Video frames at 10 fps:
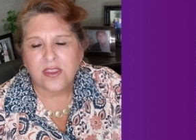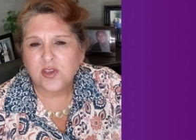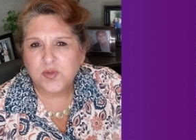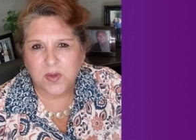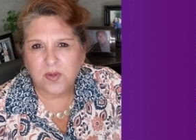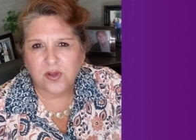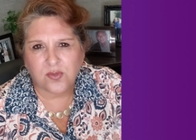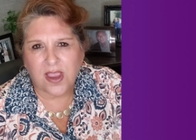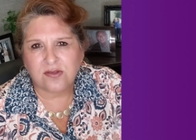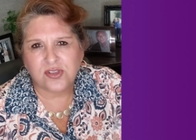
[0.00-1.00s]
those people
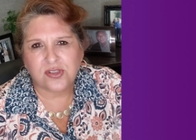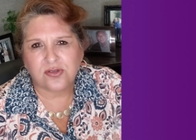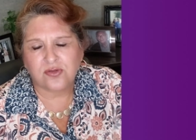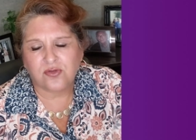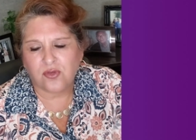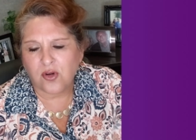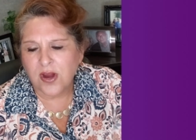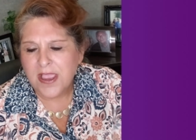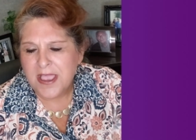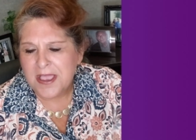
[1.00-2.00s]
around you.
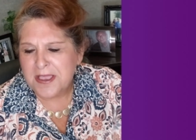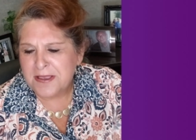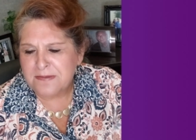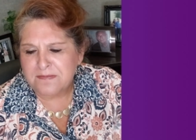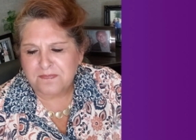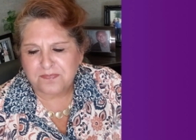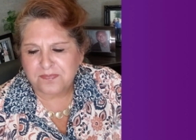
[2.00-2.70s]
For, um,